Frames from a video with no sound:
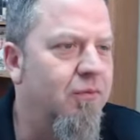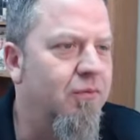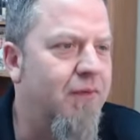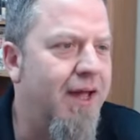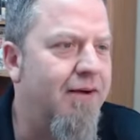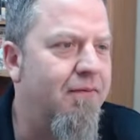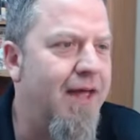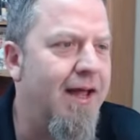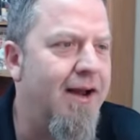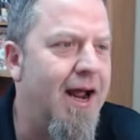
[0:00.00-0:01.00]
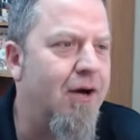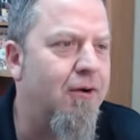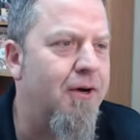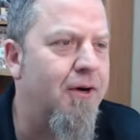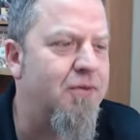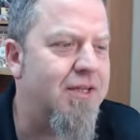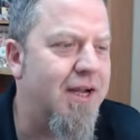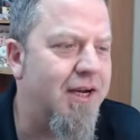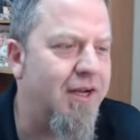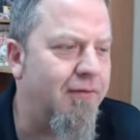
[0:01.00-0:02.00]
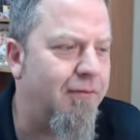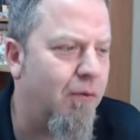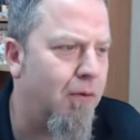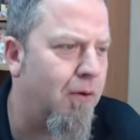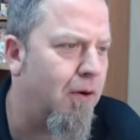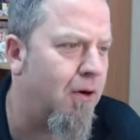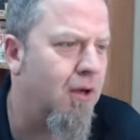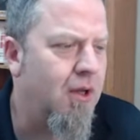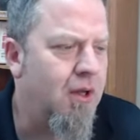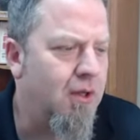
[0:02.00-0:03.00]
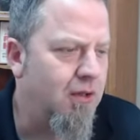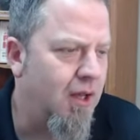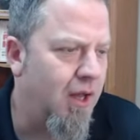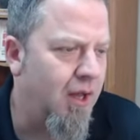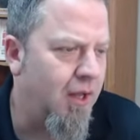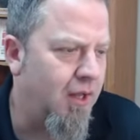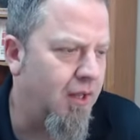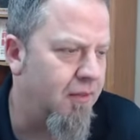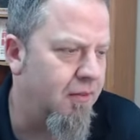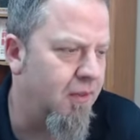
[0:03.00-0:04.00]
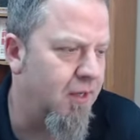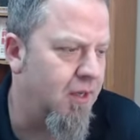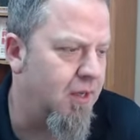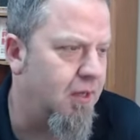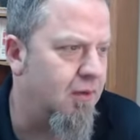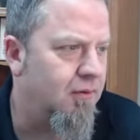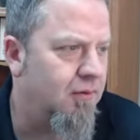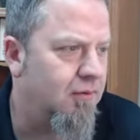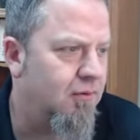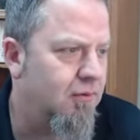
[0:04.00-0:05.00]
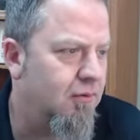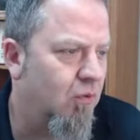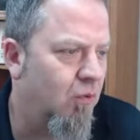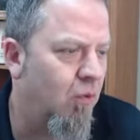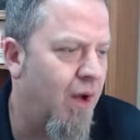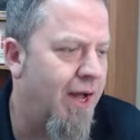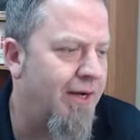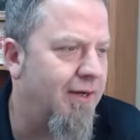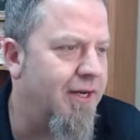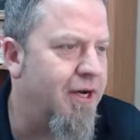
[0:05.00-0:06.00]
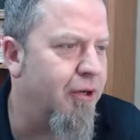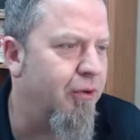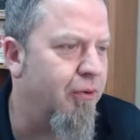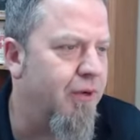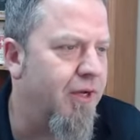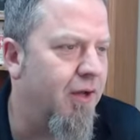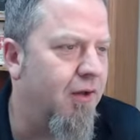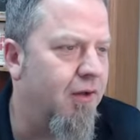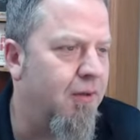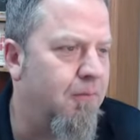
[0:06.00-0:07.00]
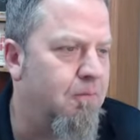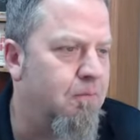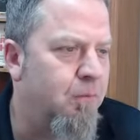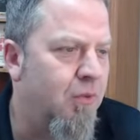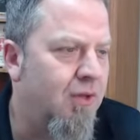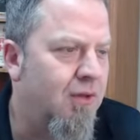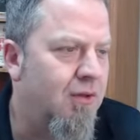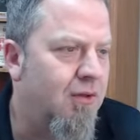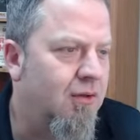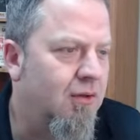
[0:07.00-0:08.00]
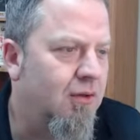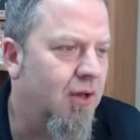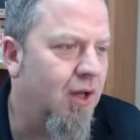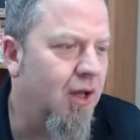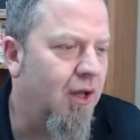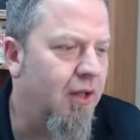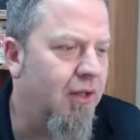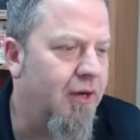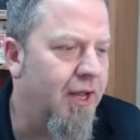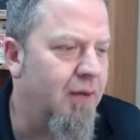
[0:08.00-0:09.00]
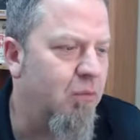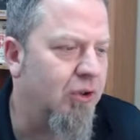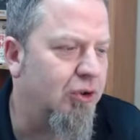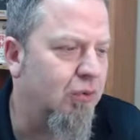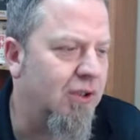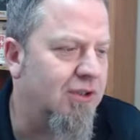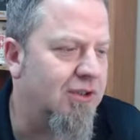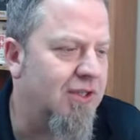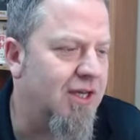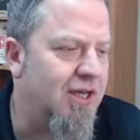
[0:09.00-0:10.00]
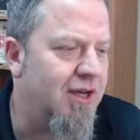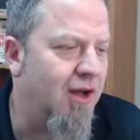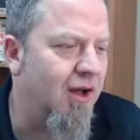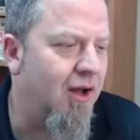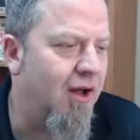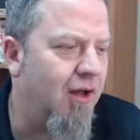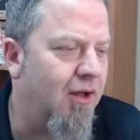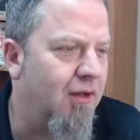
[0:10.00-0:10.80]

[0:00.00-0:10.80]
that that acronym standing for uh, the widely known um, uh, name, which was the uh,